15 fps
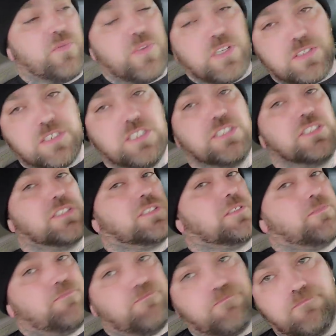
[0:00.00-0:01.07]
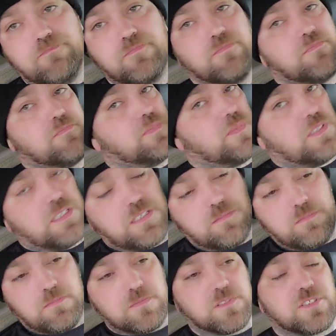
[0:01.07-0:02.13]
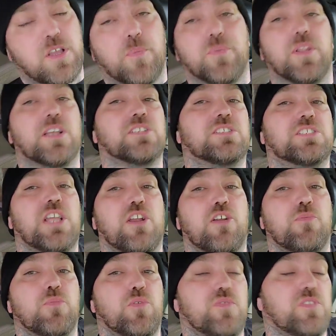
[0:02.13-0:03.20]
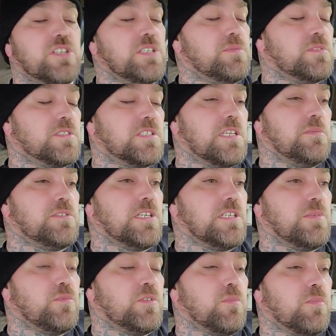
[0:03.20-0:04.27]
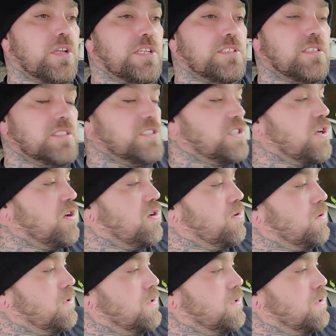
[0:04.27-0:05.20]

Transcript: and eventually just something like a scary movie keeps hitting him with the blade till he's gone.